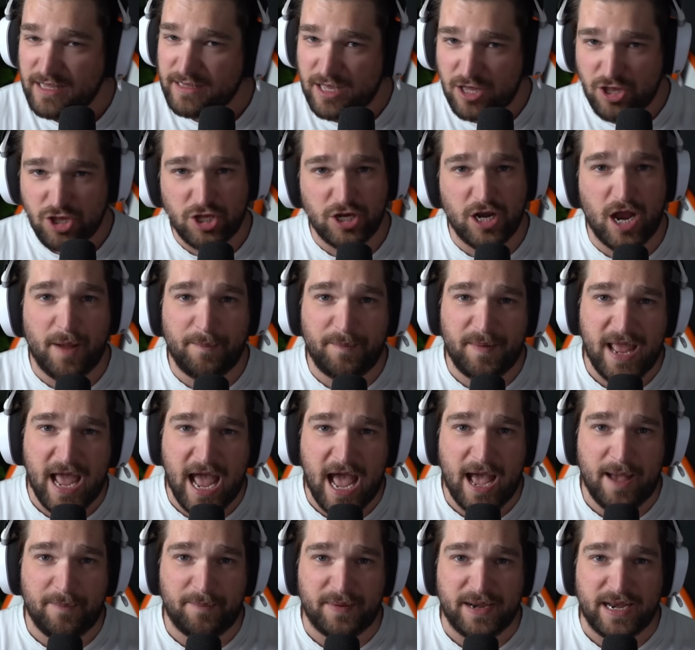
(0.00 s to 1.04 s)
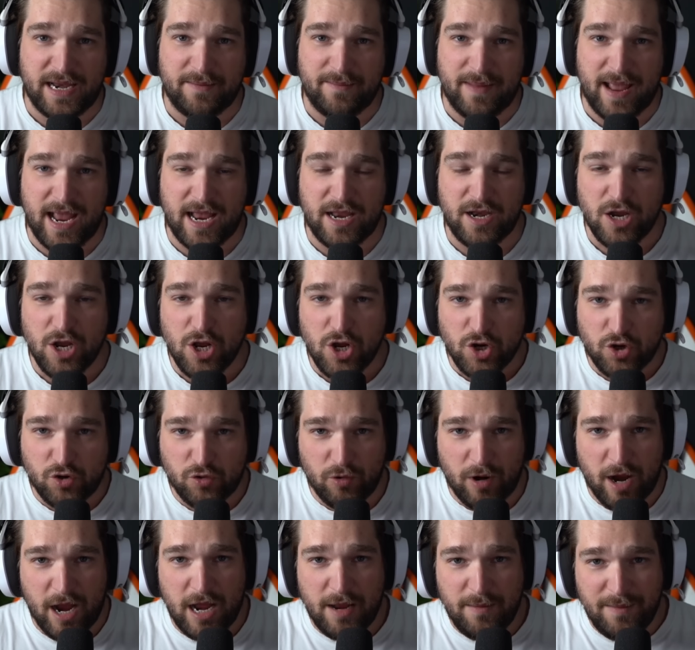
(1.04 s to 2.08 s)
That should not be happening, man.
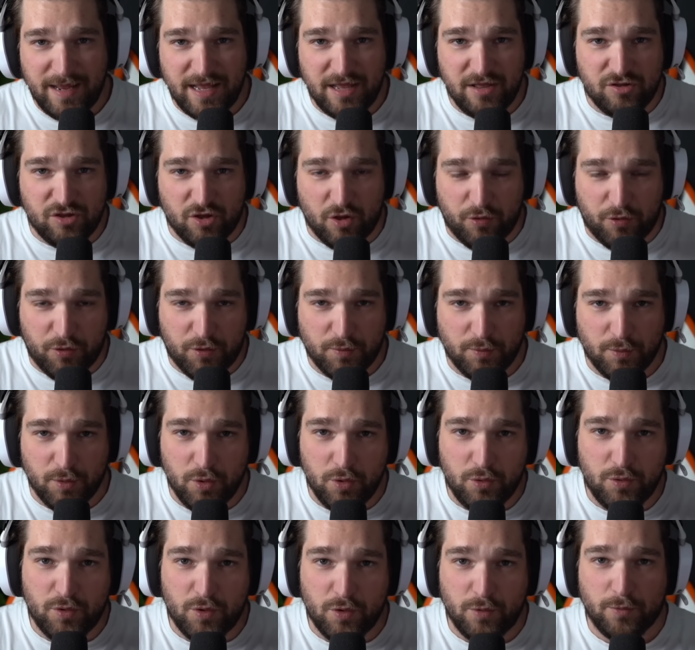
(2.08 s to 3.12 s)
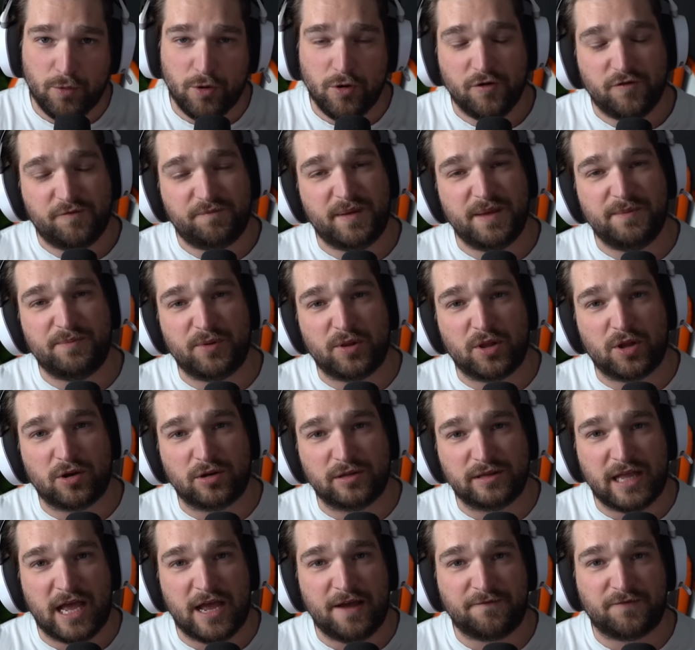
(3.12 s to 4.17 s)
Crime is through the roof. People are
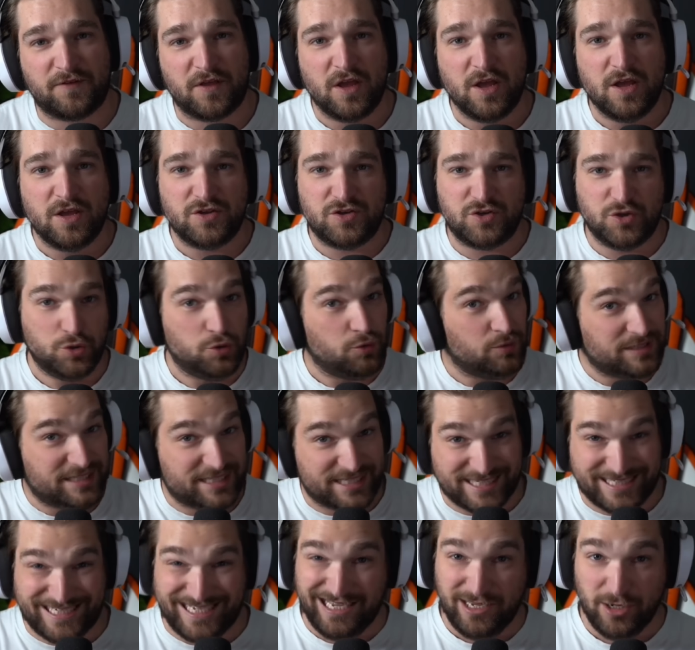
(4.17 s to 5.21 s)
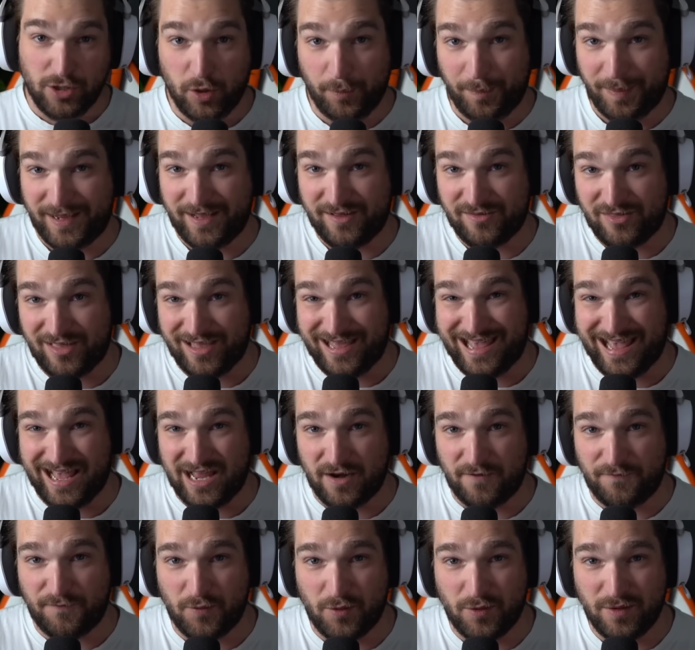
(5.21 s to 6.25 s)
left to steal because they
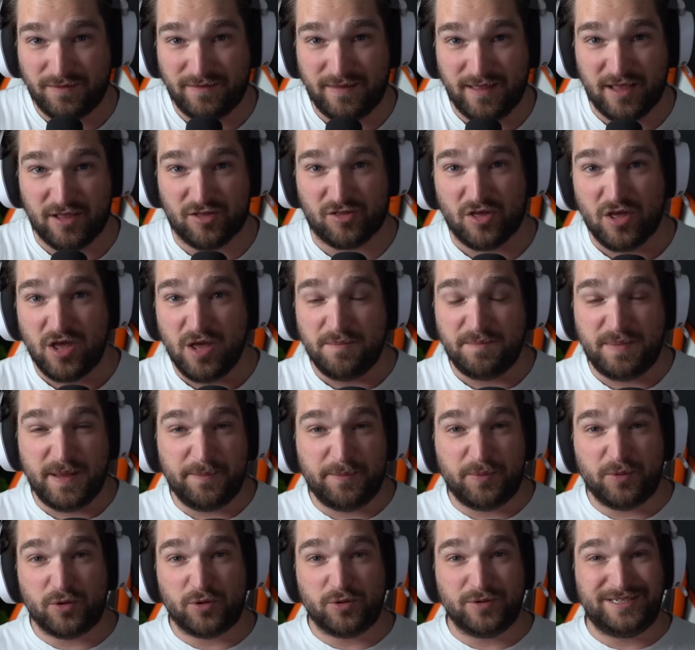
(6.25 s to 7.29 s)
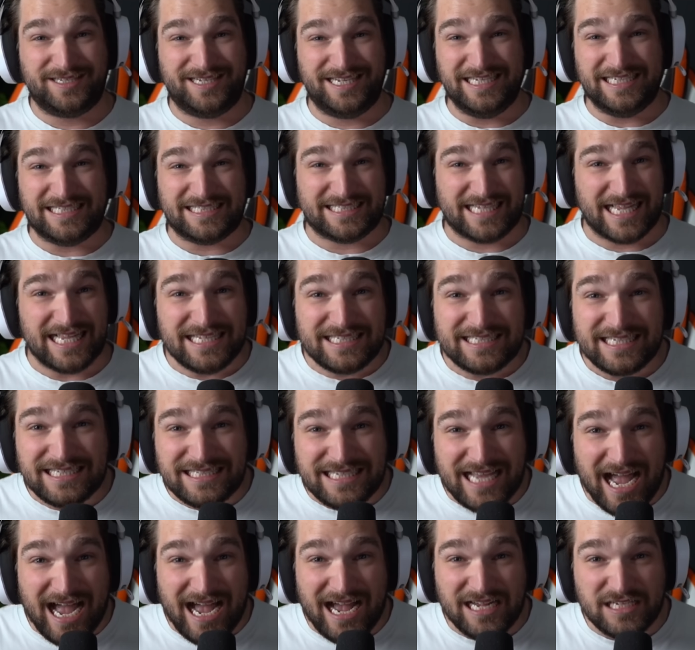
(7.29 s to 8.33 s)
can't afford things. People are
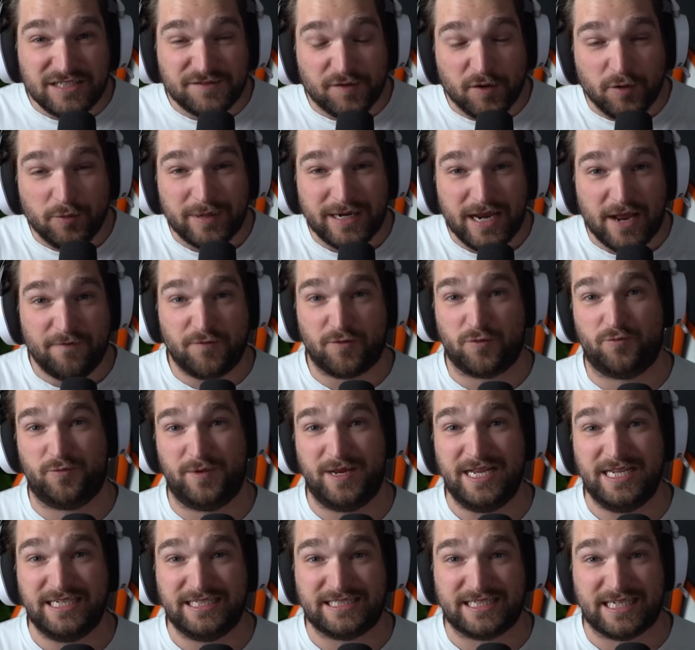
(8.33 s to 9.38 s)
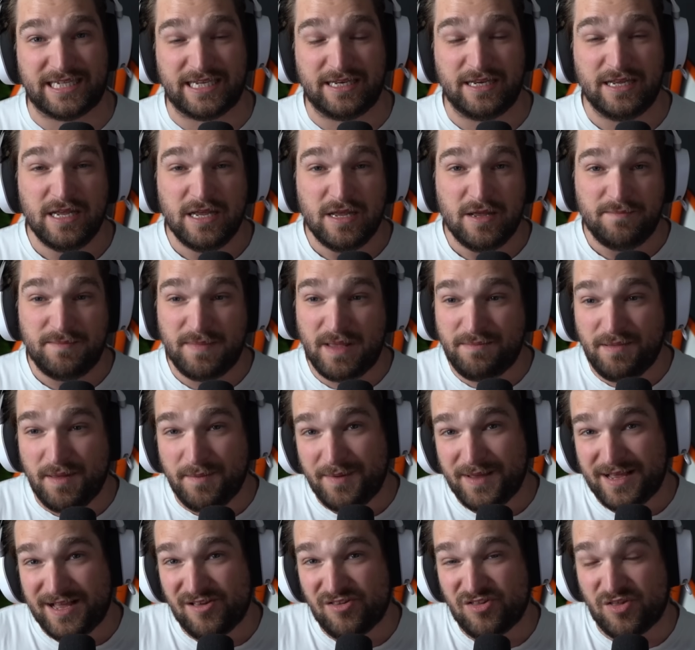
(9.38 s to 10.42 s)
desensitized for whatever reason, maybe
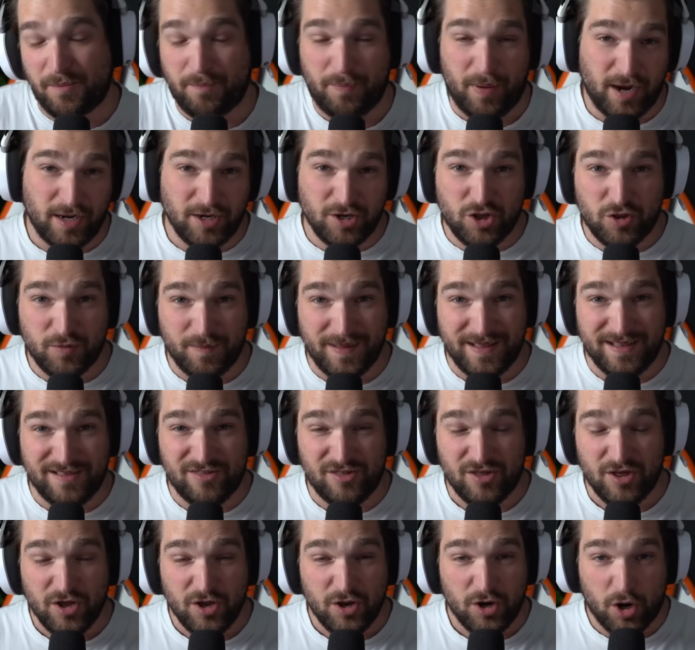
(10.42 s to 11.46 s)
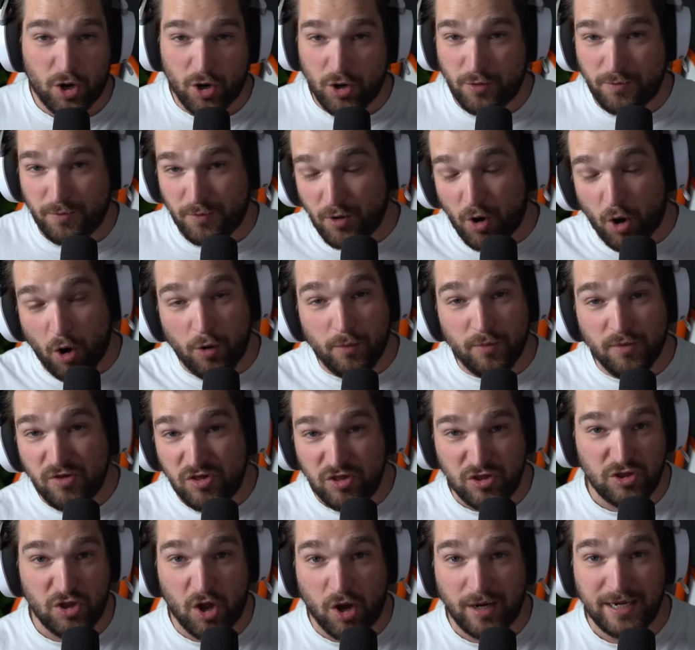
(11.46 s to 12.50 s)
because the punishments are
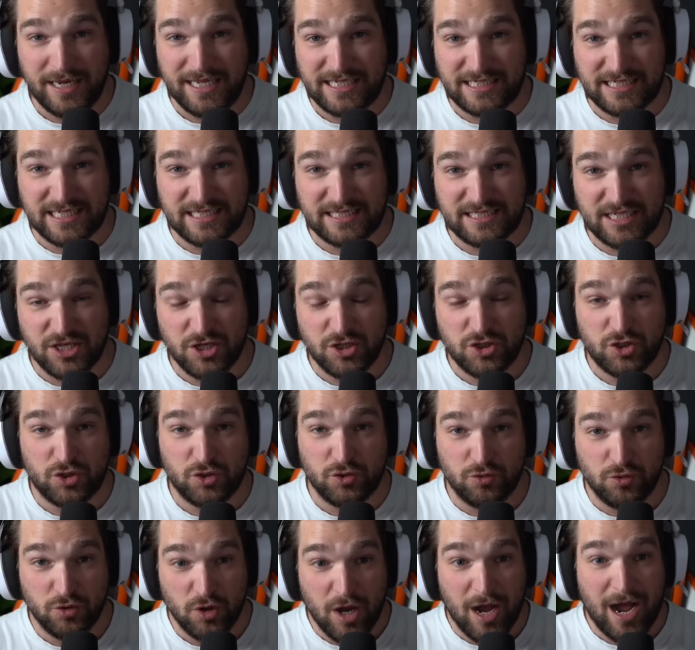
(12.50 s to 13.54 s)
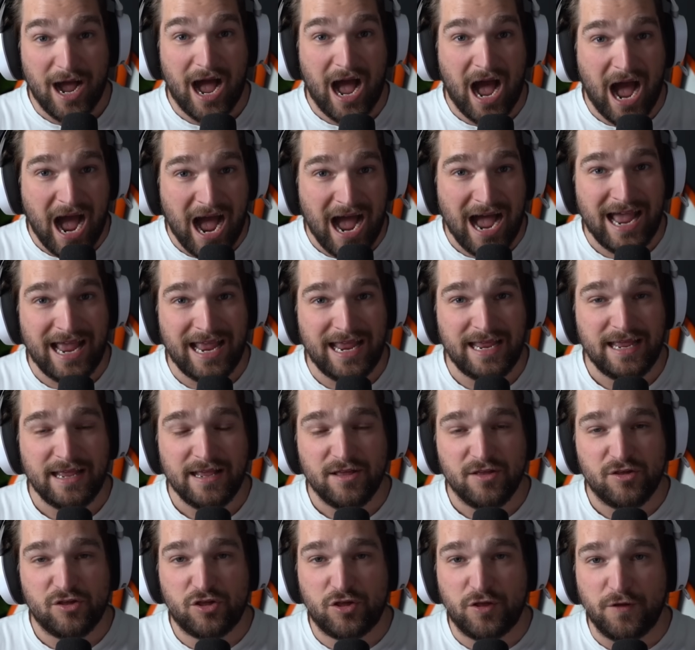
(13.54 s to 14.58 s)
almost non existent to high,
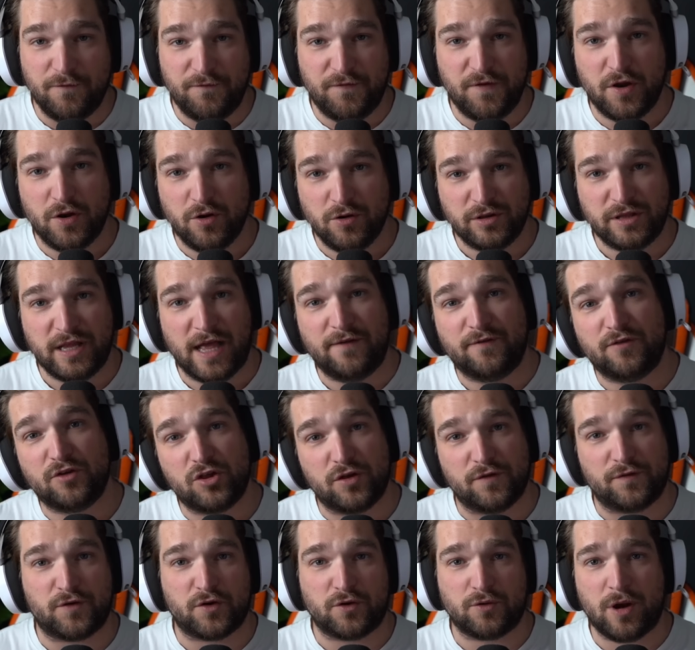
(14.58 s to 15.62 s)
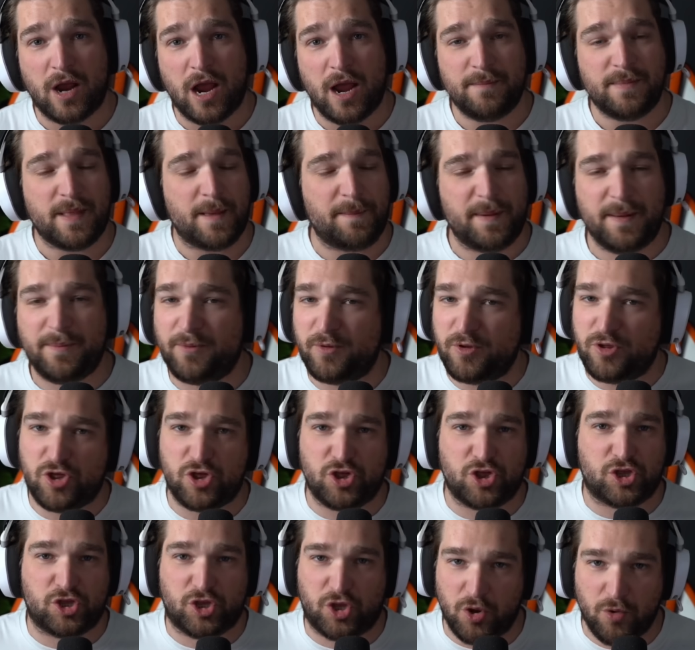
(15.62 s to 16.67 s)
severe levels of crime that people are
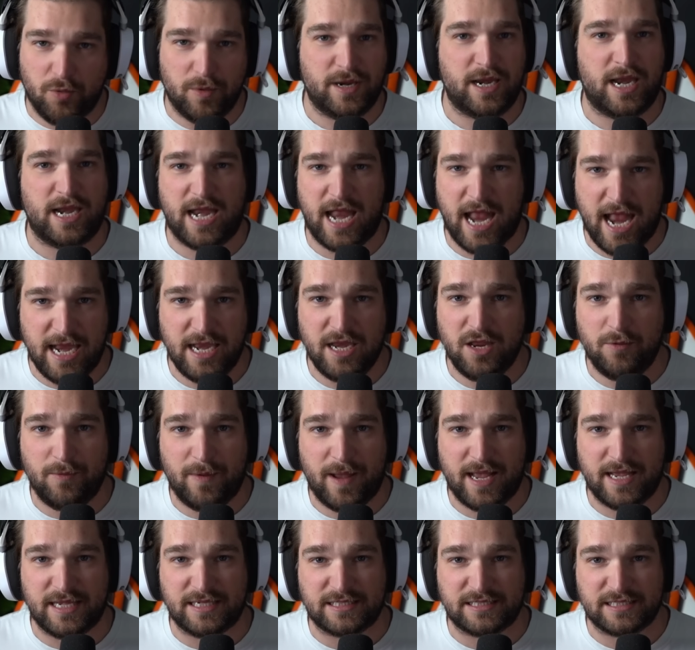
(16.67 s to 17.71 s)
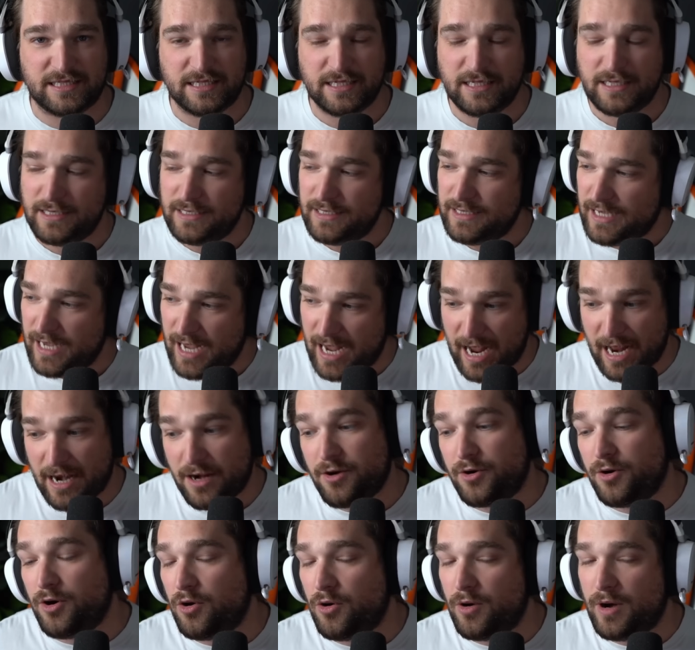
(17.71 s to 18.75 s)
just doing it anyways. I
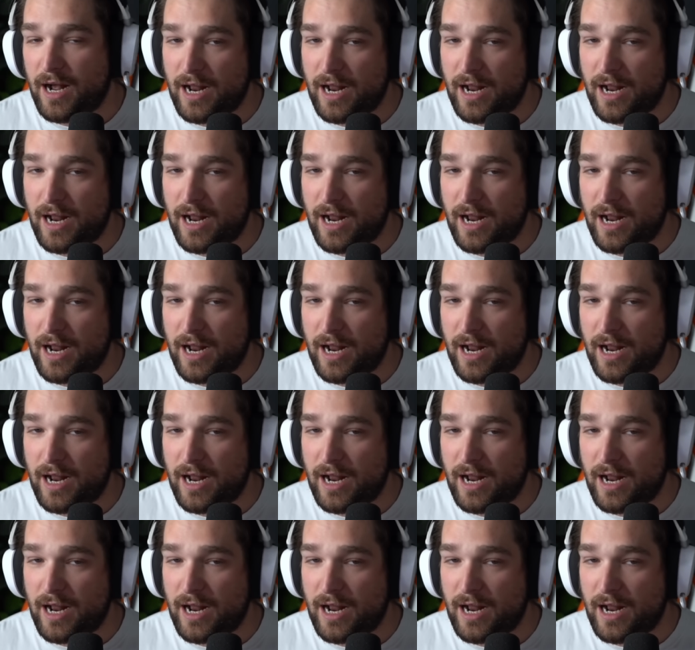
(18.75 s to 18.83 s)
don't know.